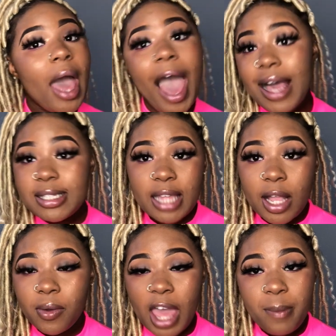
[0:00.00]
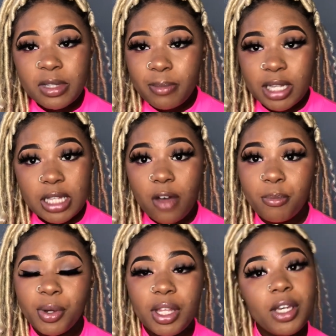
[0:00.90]
I stayed on campus my
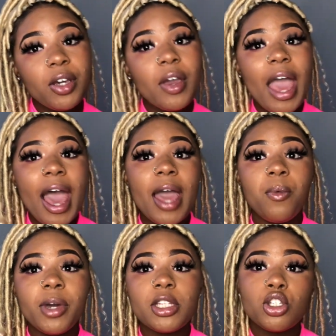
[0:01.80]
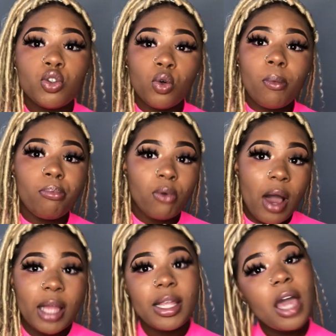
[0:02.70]
sophomore year. I went to
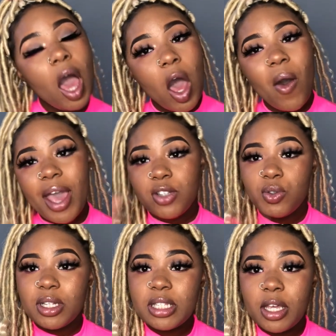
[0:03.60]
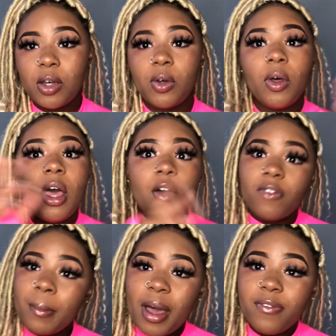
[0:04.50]
Brawley Hall, as you could tell
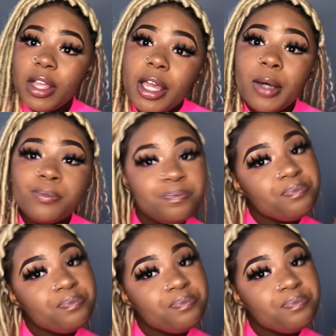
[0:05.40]
from my video.